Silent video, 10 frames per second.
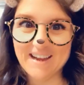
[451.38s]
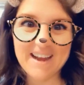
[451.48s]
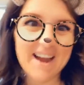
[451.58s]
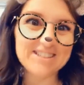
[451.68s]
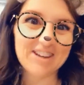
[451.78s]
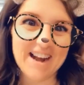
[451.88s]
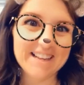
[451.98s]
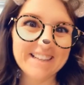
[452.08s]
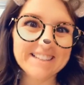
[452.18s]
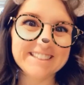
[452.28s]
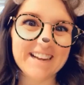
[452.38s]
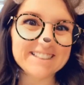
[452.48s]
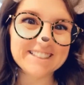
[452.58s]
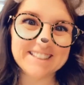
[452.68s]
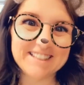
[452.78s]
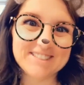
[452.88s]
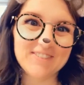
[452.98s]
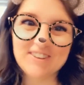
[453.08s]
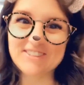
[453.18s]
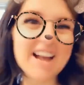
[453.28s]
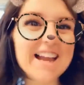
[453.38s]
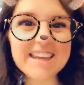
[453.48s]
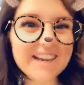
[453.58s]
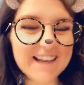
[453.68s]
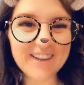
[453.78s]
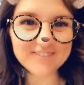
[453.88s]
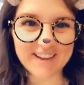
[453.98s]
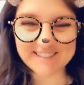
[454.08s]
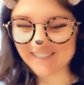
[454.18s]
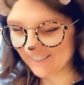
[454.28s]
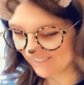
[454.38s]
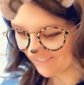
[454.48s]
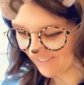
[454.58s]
I tried it. I licked the spoon. I can't help myself.